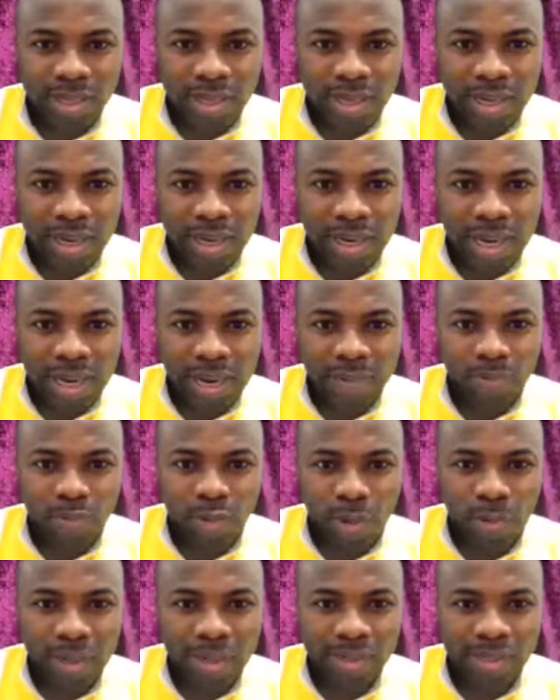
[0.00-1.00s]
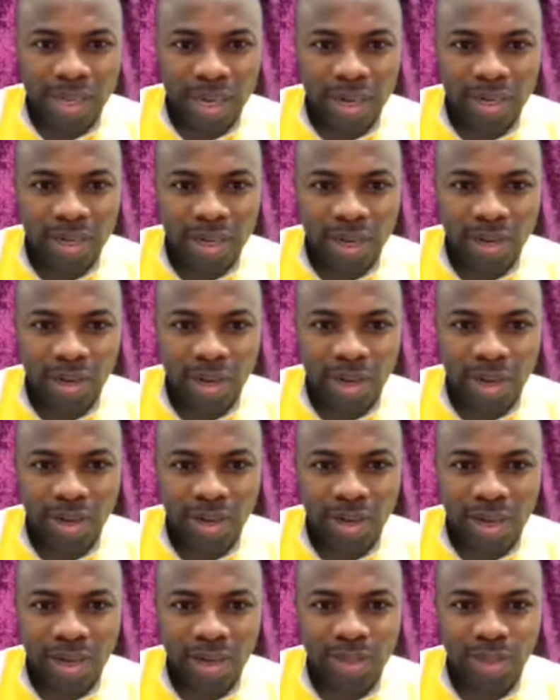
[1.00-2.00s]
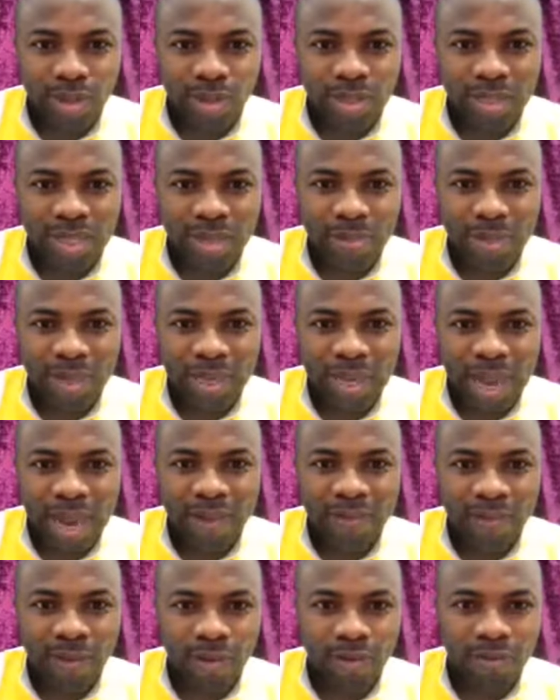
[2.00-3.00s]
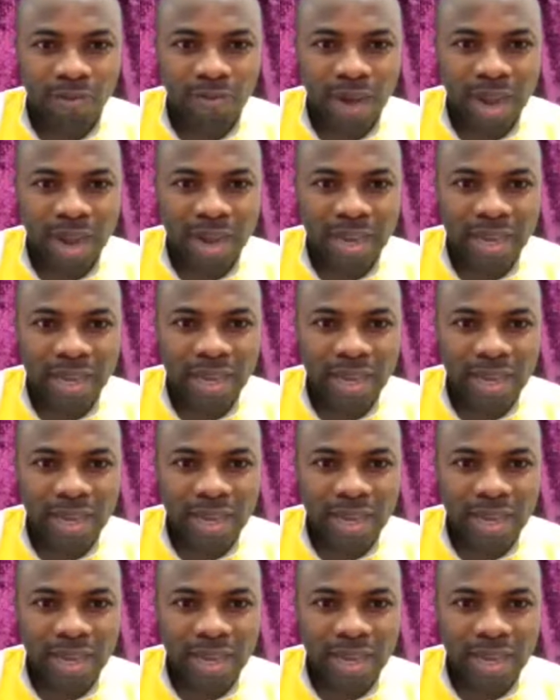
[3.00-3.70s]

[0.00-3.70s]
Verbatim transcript: Uh, I promise you'll see me live on Friday.